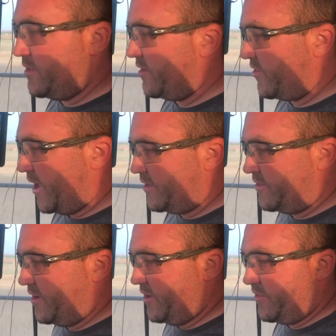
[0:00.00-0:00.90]
does
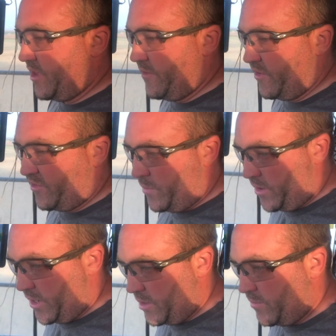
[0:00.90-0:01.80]
that save us
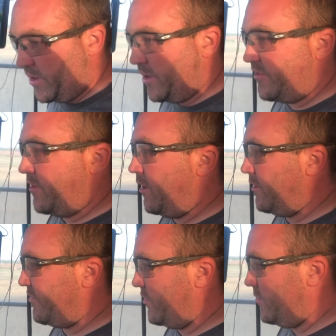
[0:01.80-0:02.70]
money, but it
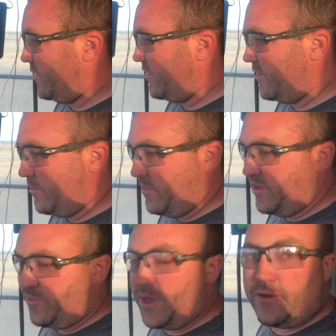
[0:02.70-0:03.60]
also
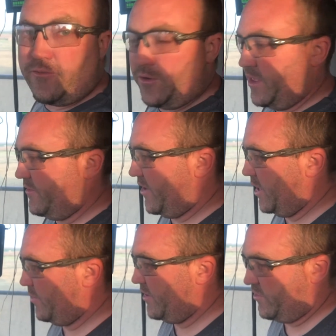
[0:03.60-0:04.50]
is better for the
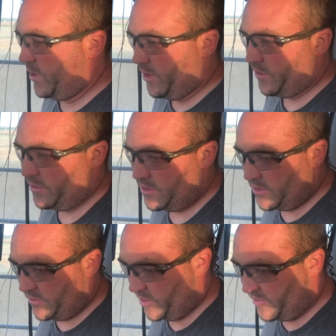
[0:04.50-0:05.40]
environment as well.
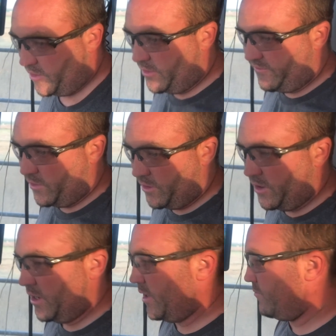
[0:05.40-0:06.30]
So it's good for
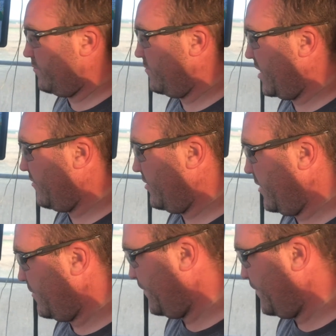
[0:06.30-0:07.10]
everything.